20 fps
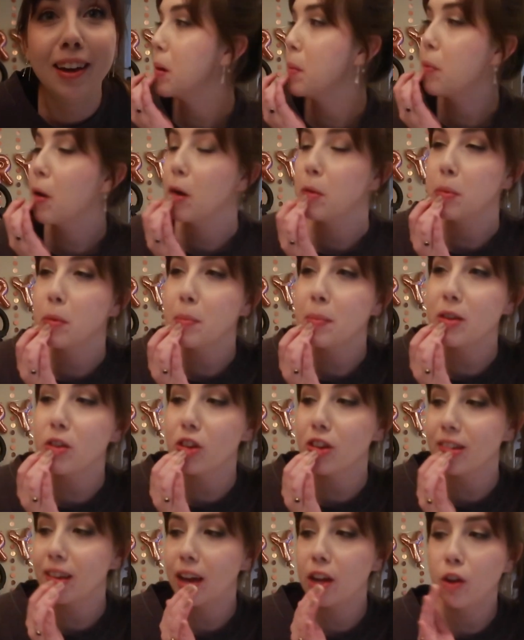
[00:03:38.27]
My problem is
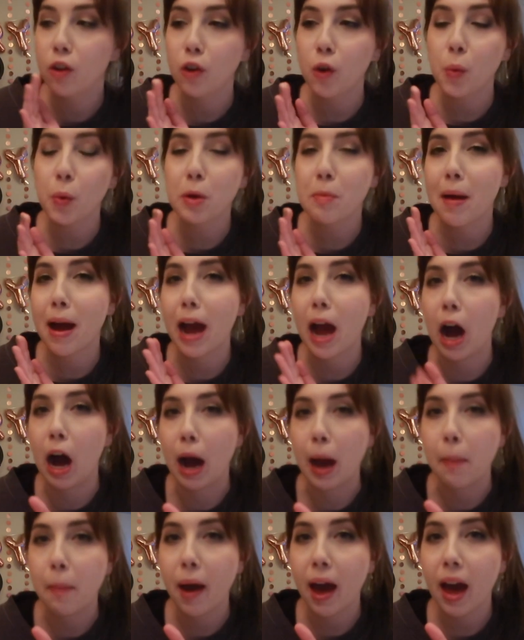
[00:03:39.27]
just I don't know where my
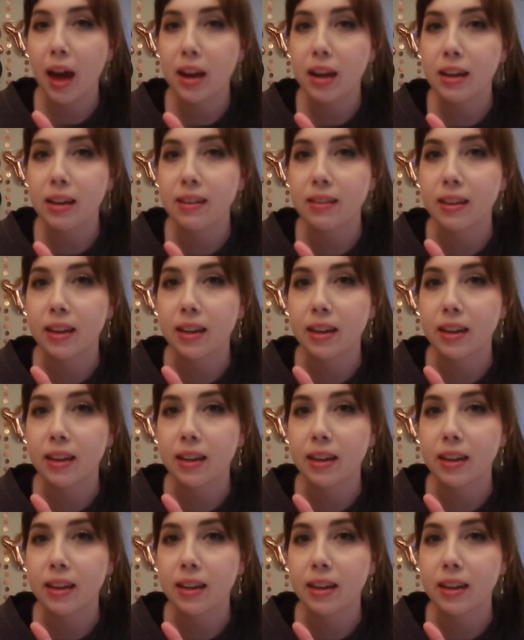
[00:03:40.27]
iPad is,